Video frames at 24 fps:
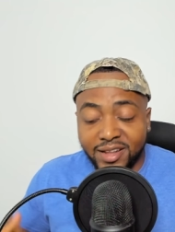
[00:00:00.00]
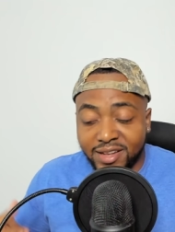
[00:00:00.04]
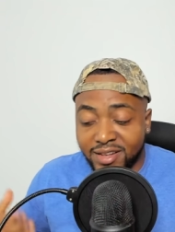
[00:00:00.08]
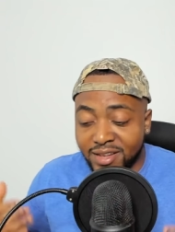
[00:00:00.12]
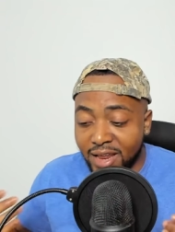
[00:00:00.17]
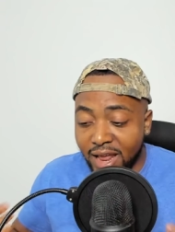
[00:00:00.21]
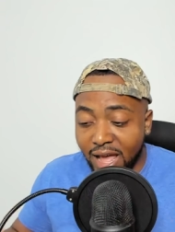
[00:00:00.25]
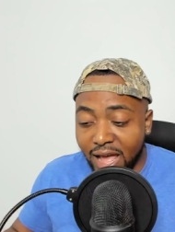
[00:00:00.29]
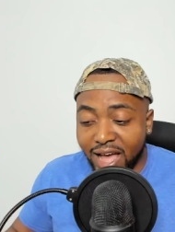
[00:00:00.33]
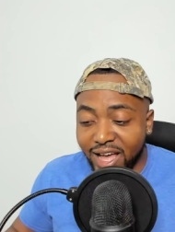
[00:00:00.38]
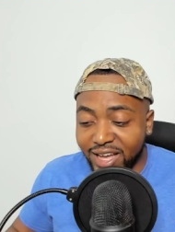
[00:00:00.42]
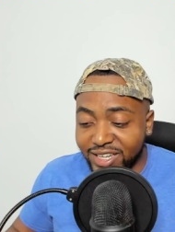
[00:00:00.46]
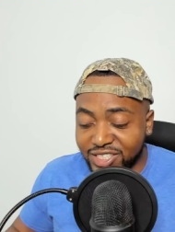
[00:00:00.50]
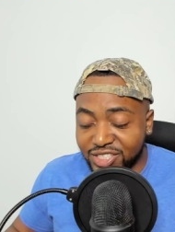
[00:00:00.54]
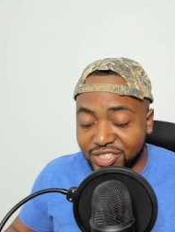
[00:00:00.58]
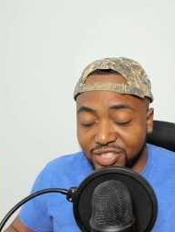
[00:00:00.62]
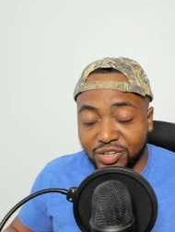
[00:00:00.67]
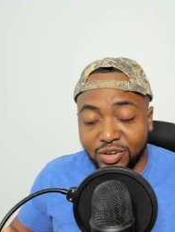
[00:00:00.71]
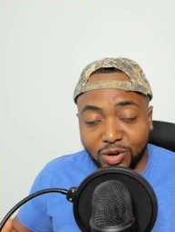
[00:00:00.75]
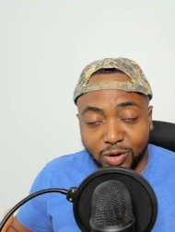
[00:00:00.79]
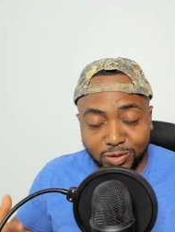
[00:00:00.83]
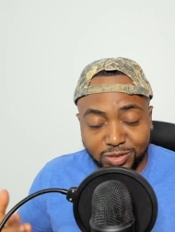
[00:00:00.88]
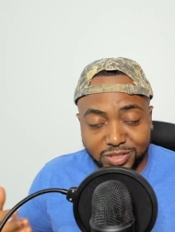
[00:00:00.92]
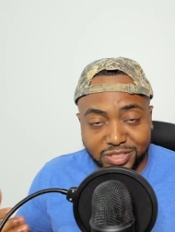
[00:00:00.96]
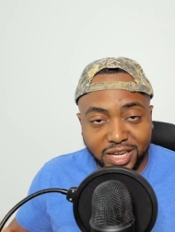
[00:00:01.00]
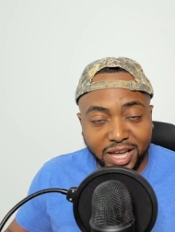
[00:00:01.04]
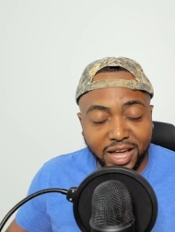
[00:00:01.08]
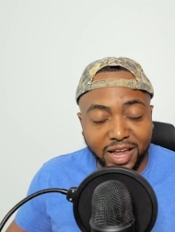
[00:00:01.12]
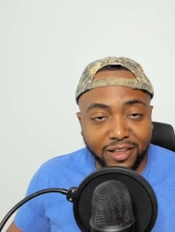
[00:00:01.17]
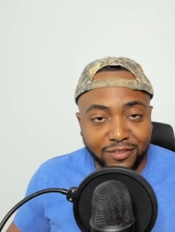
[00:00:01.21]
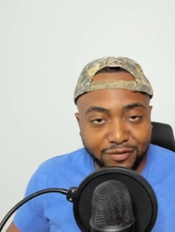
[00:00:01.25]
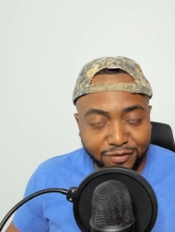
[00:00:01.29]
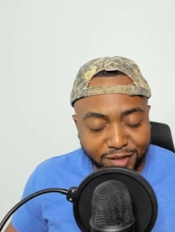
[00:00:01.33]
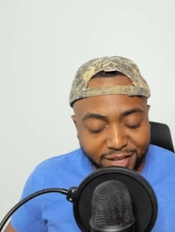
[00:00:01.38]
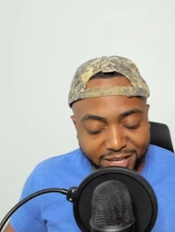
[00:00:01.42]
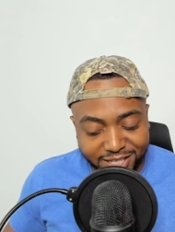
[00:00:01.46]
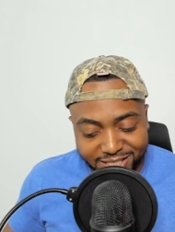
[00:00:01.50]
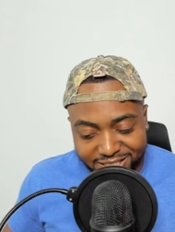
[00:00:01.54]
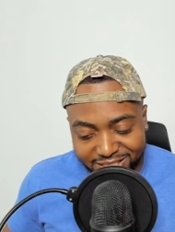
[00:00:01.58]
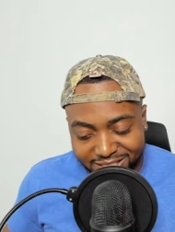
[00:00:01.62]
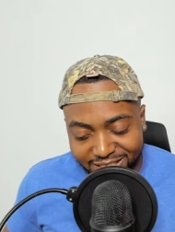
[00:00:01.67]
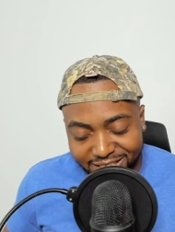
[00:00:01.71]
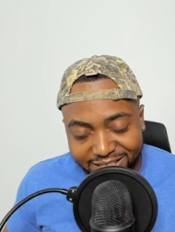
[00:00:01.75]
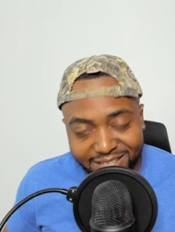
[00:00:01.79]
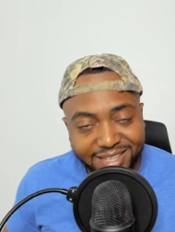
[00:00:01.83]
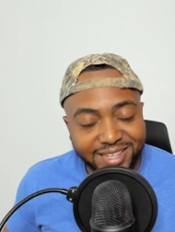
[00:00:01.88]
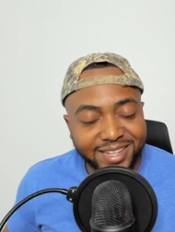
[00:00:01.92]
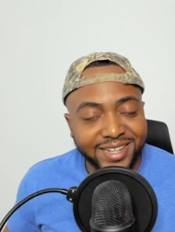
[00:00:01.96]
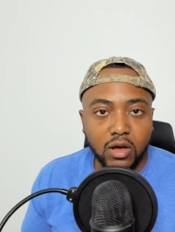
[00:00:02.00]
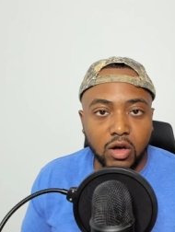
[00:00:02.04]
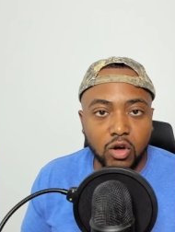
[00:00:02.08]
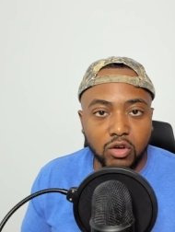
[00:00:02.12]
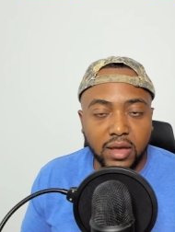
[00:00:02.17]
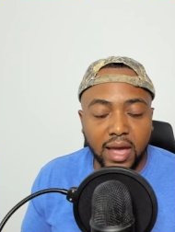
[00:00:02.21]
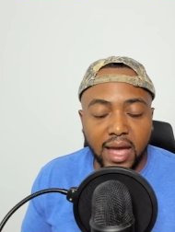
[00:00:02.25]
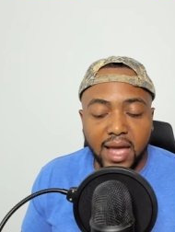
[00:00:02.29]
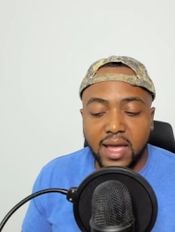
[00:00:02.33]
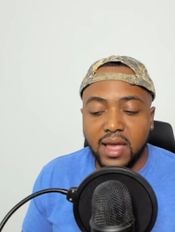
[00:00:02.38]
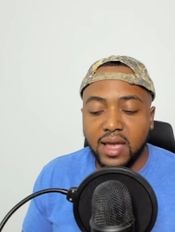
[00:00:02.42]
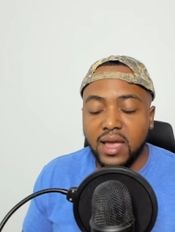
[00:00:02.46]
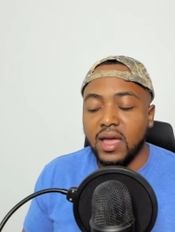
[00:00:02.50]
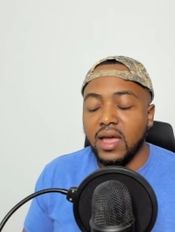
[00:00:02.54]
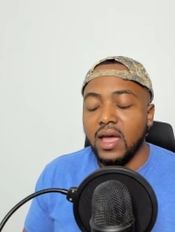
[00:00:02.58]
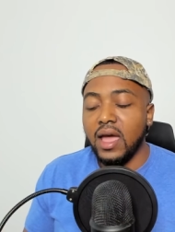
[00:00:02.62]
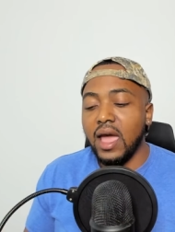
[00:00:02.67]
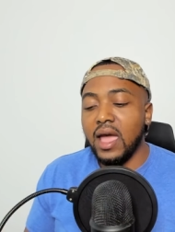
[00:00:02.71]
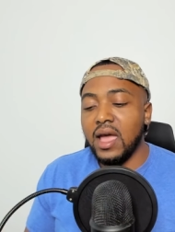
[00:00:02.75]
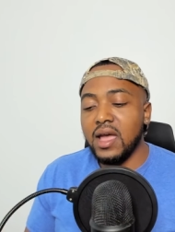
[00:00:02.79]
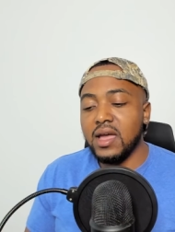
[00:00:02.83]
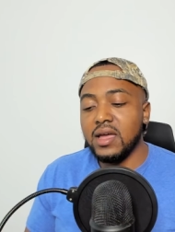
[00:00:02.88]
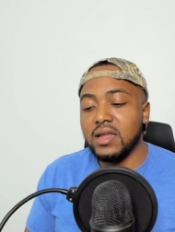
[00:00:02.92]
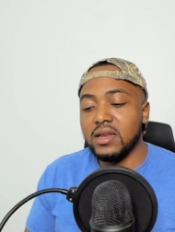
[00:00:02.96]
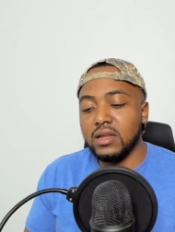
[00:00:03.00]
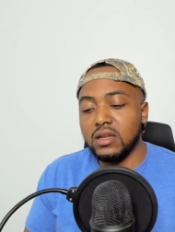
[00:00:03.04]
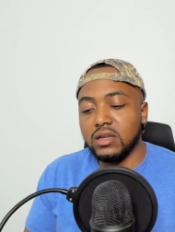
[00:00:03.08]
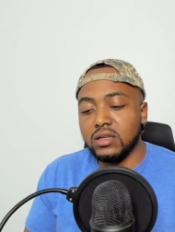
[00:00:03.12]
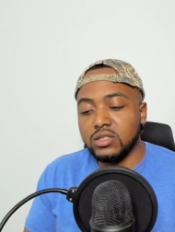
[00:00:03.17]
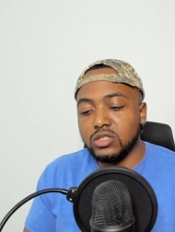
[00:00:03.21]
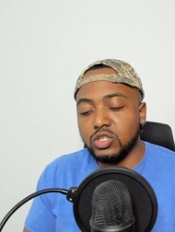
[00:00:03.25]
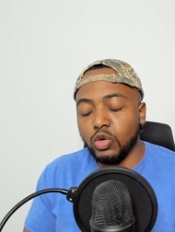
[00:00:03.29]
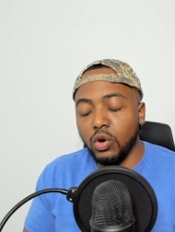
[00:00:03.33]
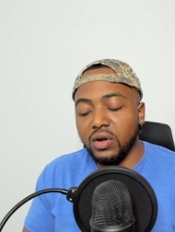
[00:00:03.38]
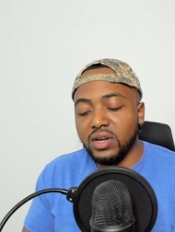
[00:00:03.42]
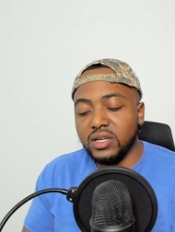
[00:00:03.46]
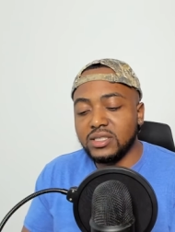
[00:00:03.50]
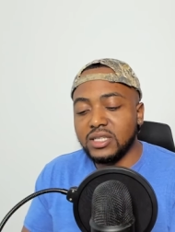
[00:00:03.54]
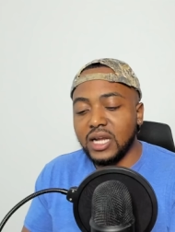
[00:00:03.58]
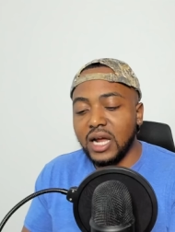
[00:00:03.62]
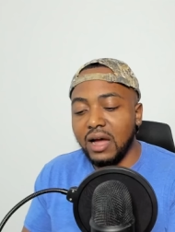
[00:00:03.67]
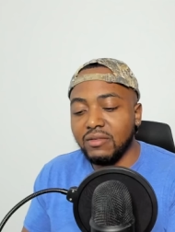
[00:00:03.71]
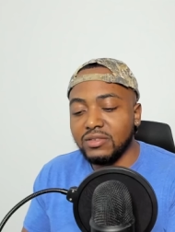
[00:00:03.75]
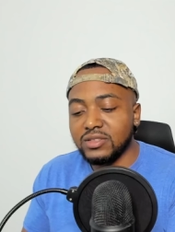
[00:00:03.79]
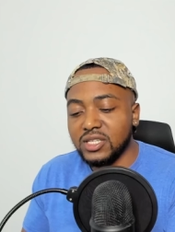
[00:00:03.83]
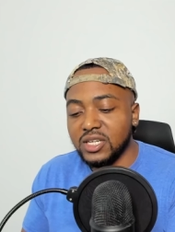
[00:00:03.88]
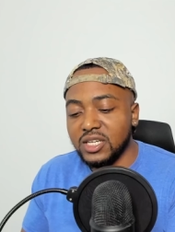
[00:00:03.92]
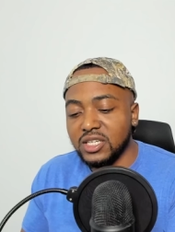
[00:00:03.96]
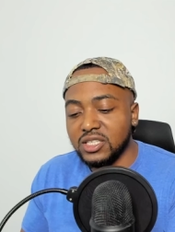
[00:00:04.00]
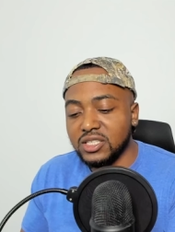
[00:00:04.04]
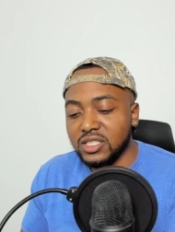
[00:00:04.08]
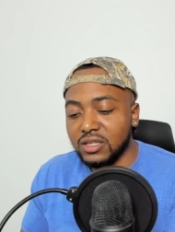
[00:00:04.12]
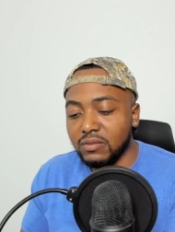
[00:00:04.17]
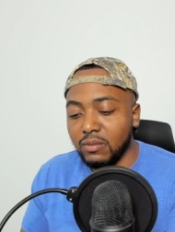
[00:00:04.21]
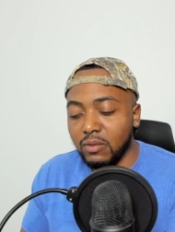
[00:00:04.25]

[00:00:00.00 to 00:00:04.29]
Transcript: national television. Okay, and during this conversation,